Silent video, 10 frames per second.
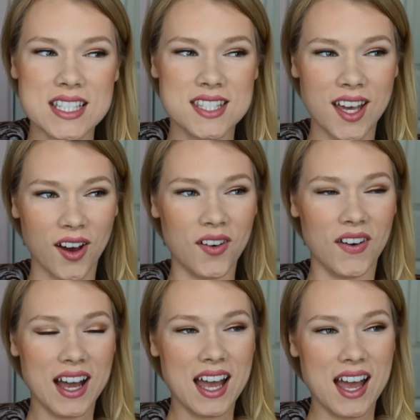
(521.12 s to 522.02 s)
So
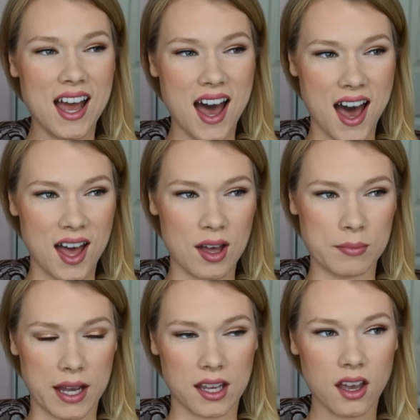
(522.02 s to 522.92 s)

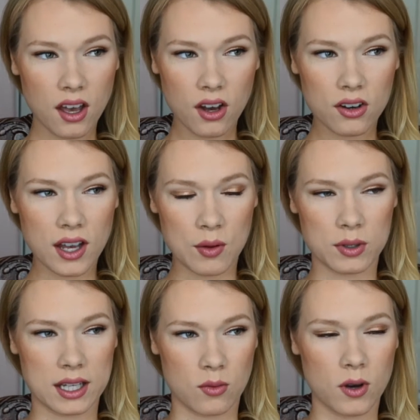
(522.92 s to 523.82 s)
I go, and we're
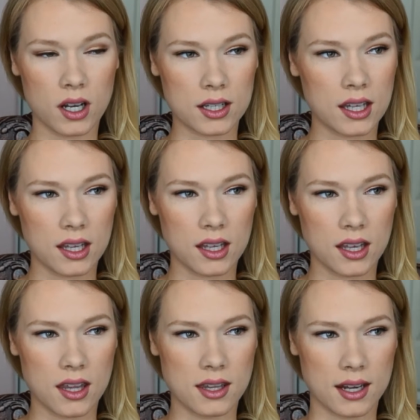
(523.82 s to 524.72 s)
like walking,
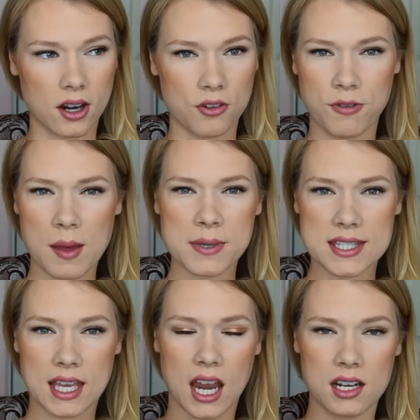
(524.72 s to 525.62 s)
and like our family's
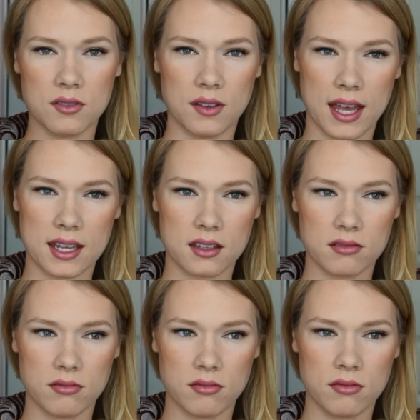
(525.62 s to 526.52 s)
kind of like
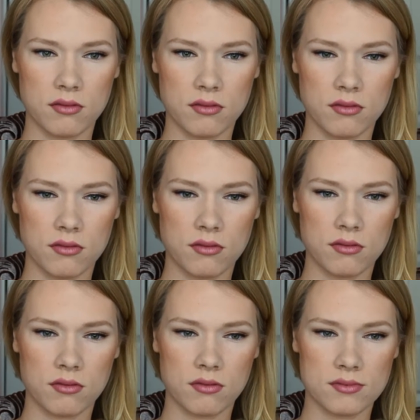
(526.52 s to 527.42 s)

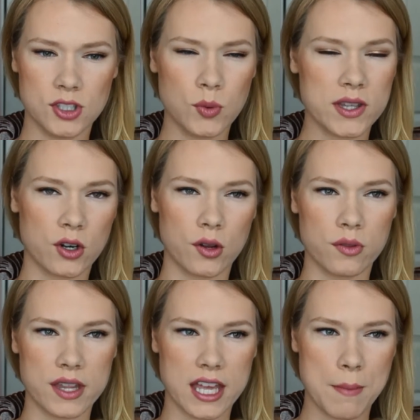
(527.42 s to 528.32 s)
doing their own
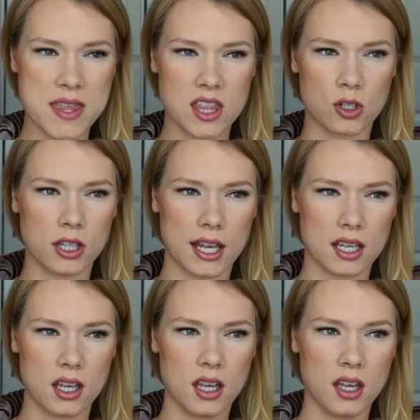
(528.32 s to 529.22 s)
thing. I mean, they're
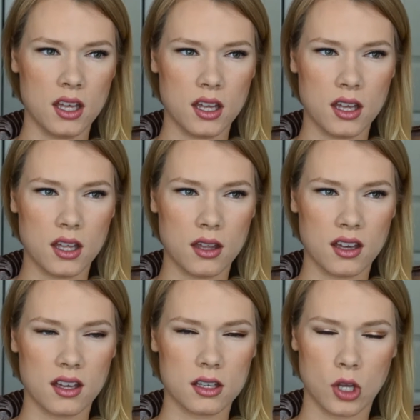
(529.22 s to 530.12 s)
like
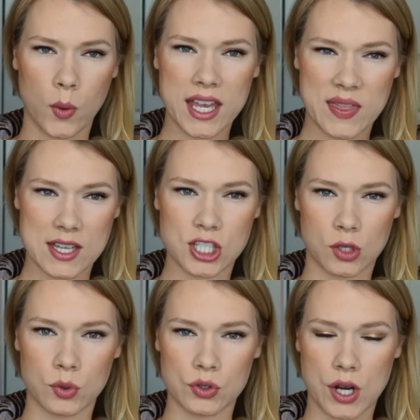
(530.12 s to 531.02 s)
going in that
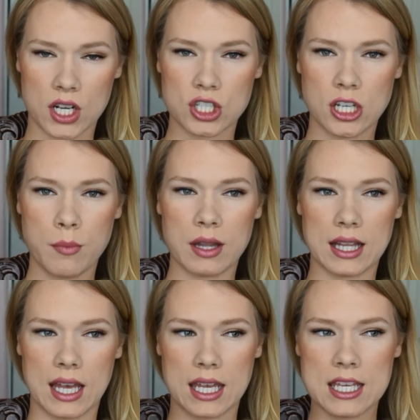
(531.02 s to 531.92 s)
general direction, but
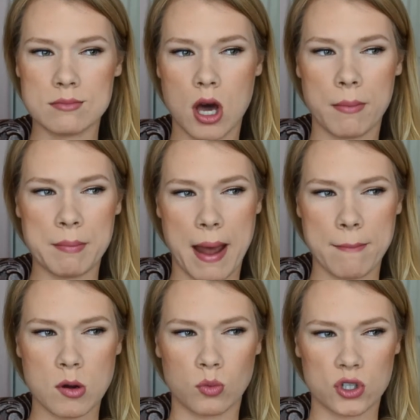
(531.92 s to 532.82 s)
like his mom and my
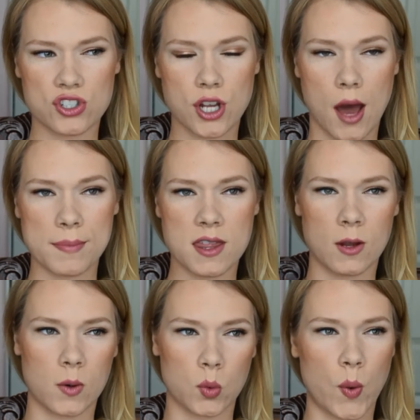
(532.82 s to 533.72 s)
mom were stopped. They
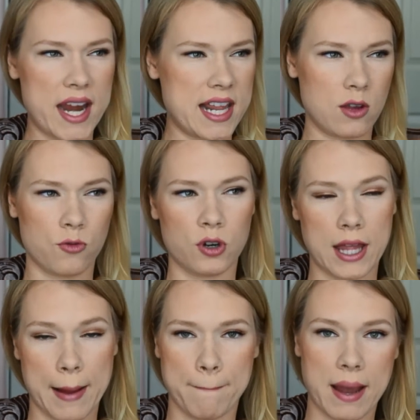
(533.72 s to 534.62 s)
were waiting for
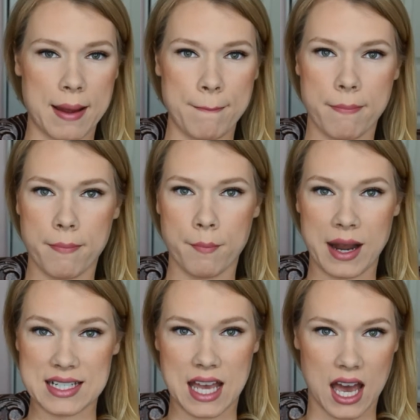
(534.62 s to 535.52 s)
like my
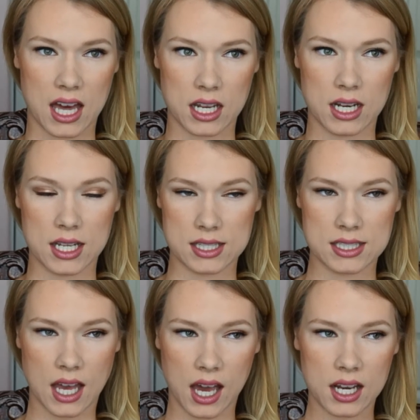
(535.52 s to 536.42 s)
dad and his
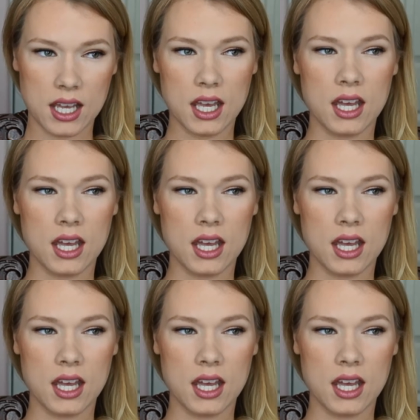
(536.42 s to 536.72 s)
dad